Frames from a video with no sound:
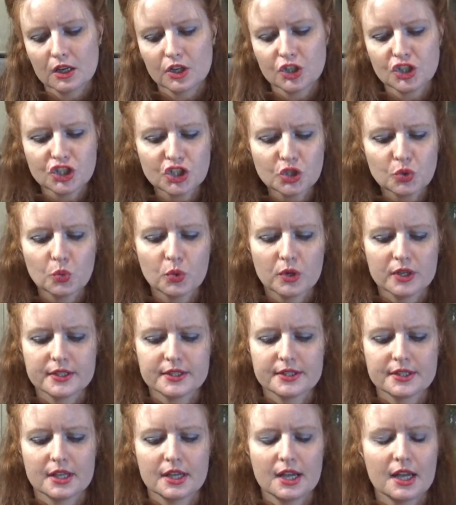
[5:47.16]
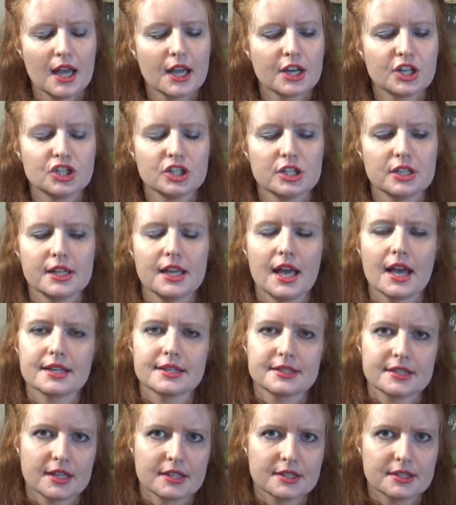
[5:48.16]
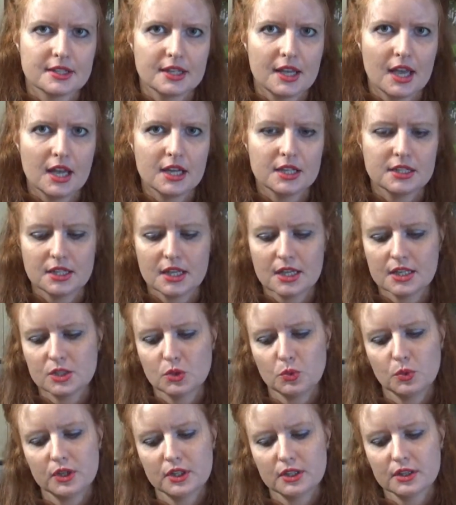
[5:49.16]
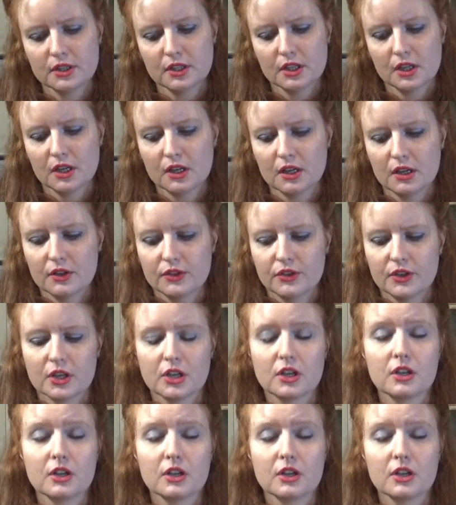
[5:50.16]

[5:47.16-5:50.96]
She was actually associated with the